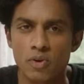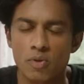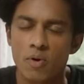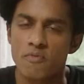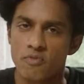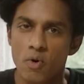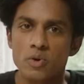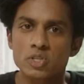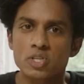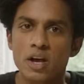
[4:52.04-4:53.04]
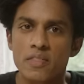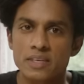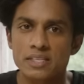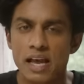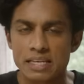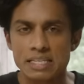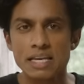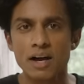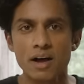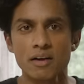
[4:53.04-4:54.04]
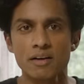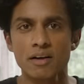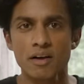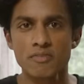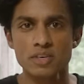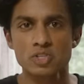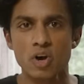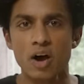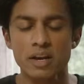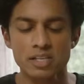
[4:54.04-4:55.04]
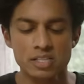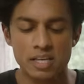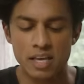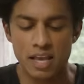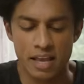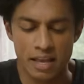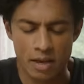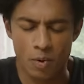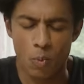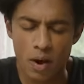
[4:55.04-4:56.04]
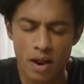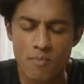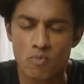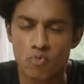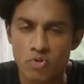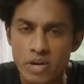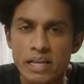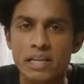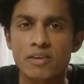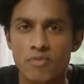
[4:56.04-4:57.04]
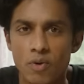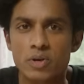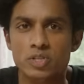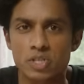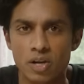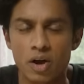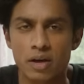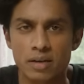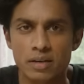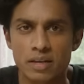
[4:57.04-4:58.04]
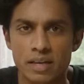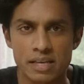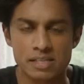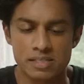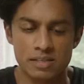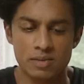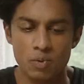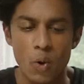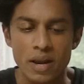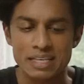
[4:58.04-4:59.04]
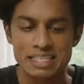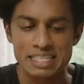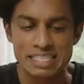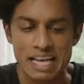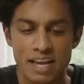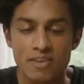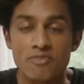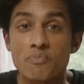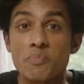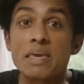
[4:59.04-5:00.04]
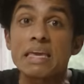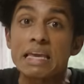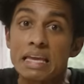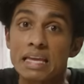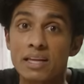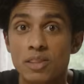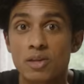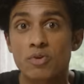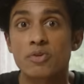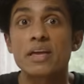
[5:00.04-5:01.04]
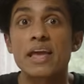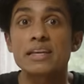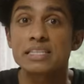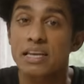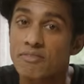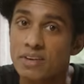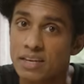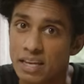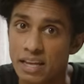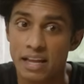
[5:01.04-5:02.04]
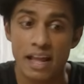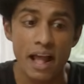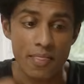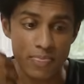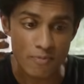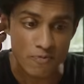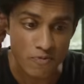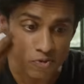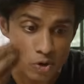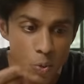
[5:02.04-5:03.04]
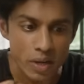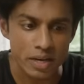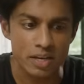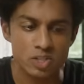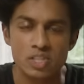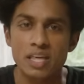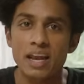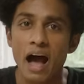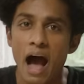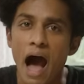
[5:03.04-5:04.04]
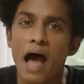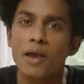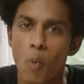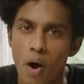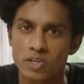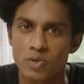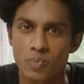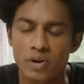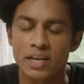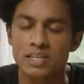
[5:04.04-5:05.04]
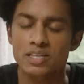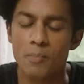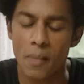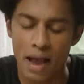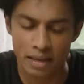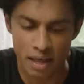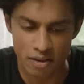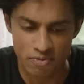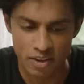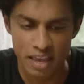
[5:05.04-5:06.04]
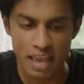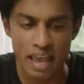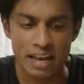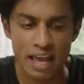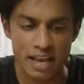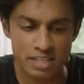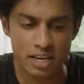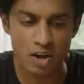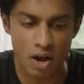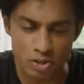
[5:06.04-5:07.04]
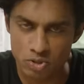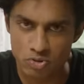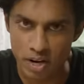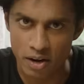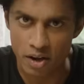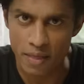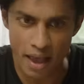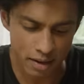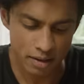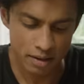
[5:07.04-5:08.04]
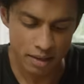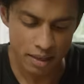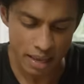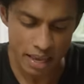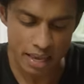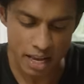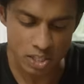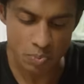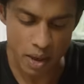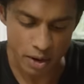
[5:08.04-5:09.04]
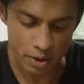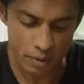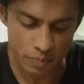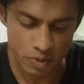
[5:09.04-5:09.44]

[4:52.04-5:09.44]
Although I'm focusing on this idea of this goddess, what I'm really focusing on is what is inside of me, the creativity and the fluidness that I want to bring into my life. And as I concentrate on that, it gets better.